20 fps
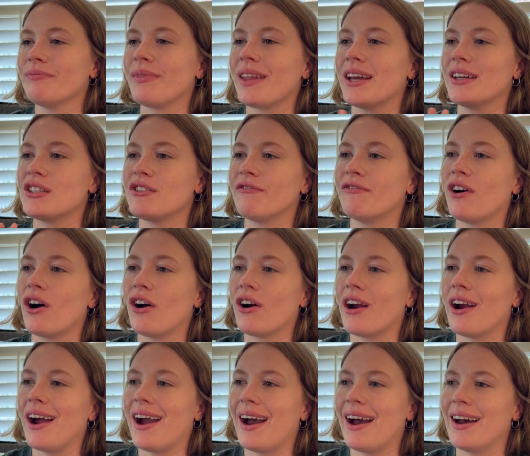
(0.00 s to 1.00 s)
as
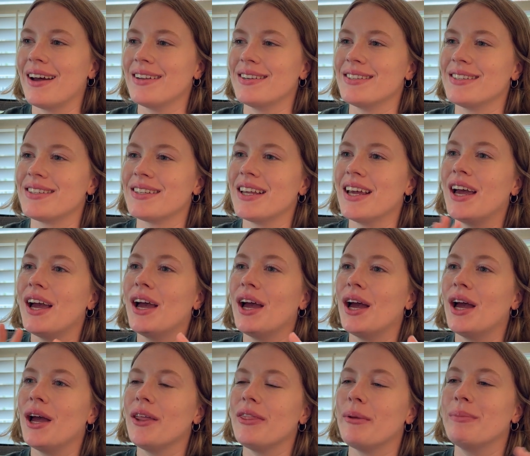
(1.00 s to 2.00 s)
far as
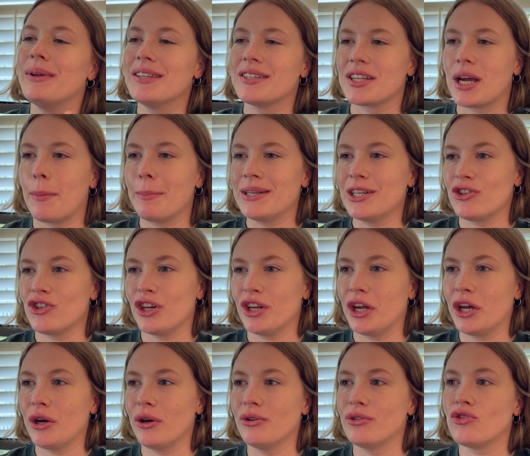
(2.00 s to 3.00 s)
the men's competition
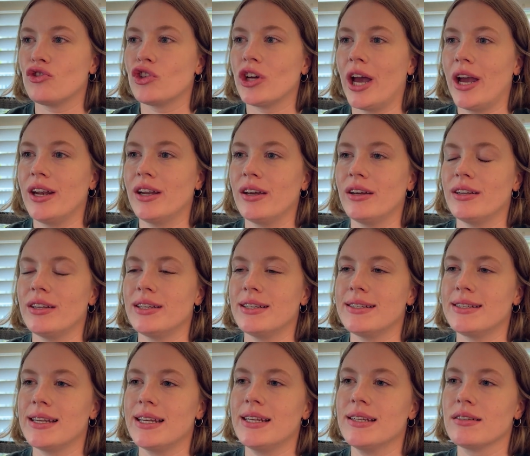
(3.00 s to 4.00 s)
goes, China
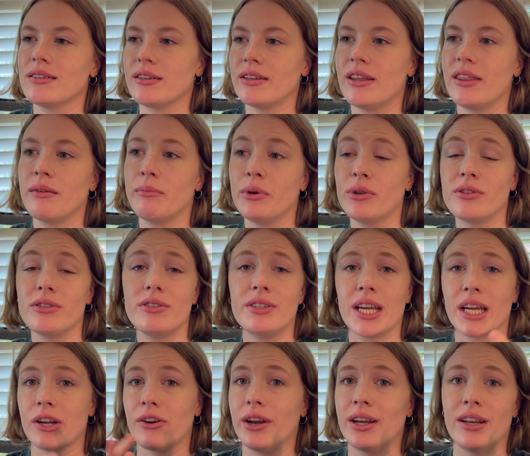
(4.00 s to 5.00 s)
is easily the most
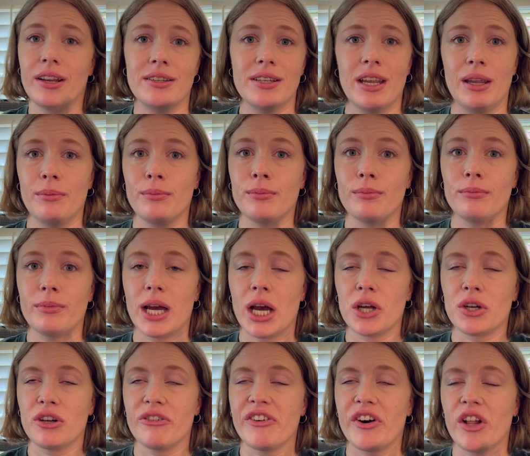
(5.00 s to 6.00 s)
decorated team out
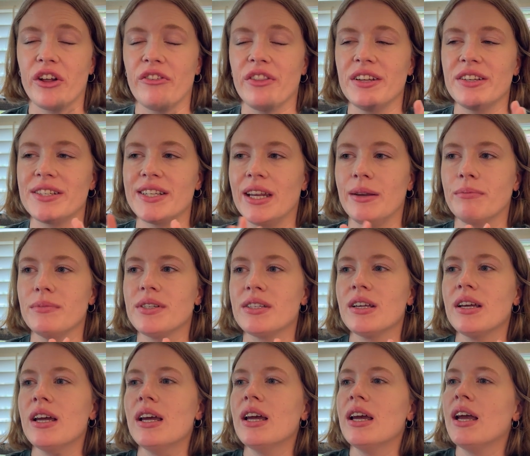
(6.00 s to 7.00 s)
of all of these teams,
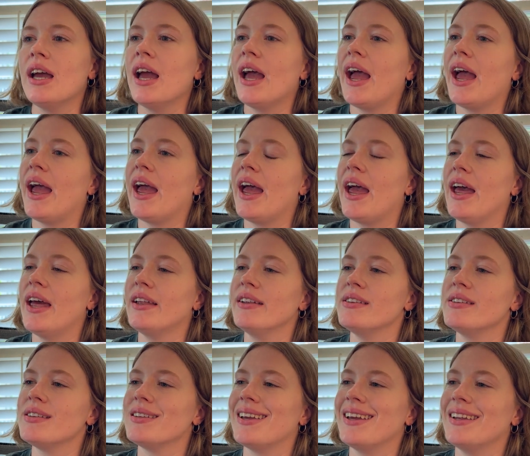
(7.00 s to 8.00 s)

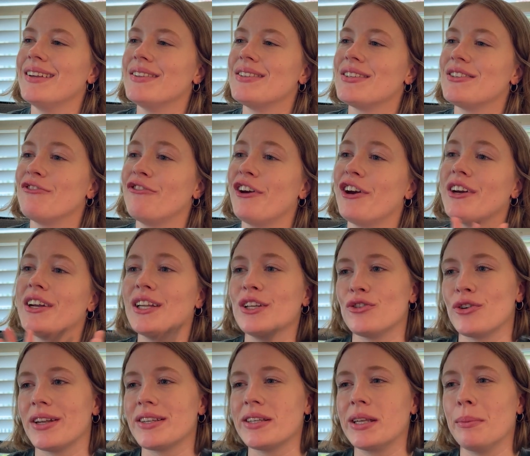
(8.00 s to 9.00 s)
and it's very
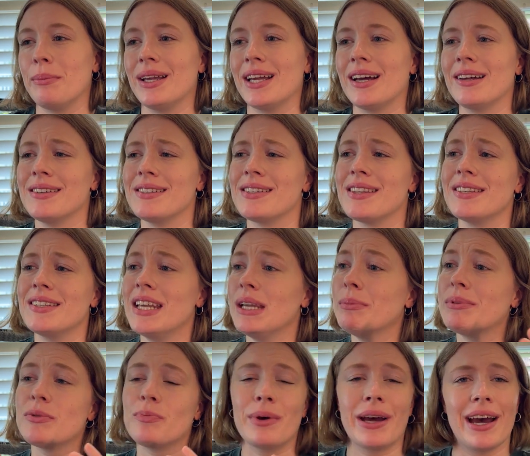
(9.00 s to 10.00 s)
interesting because the team
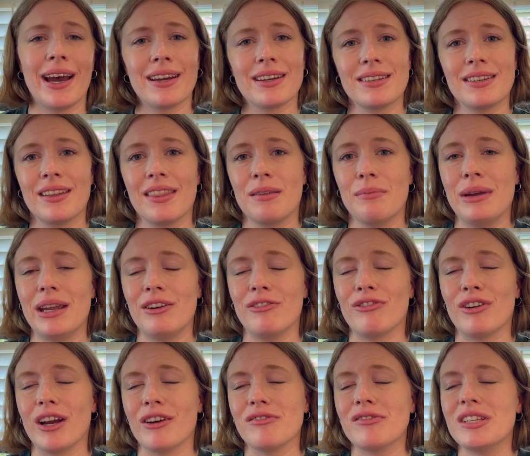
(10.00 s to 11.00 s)
is packed, the main
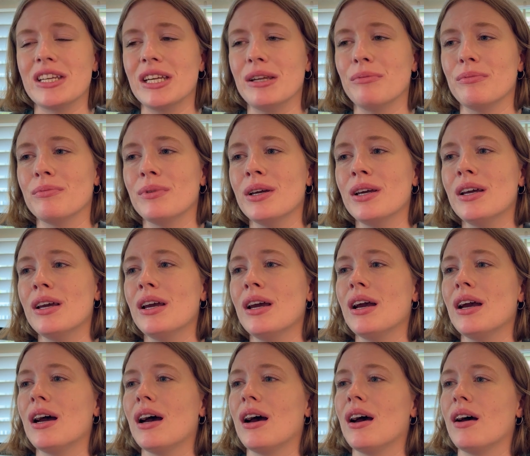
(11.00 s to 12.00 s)
five team
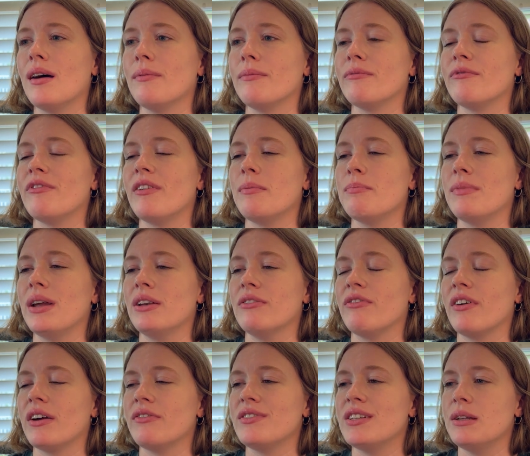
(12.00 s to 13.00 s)

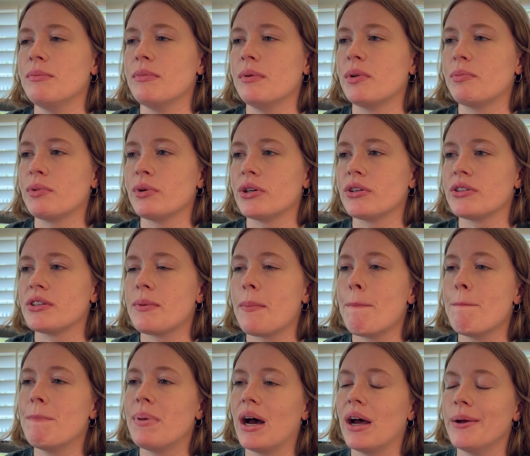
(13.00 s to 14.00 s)
members,
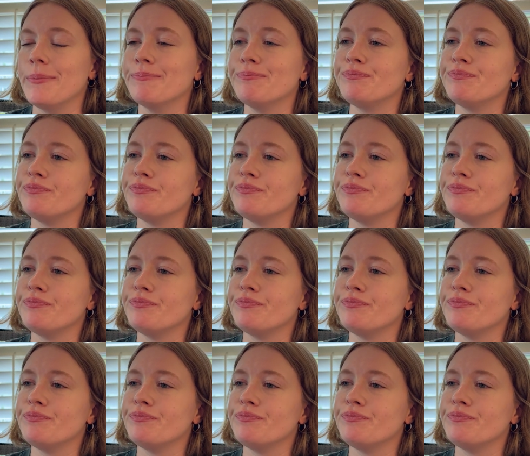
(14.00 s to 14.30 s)
but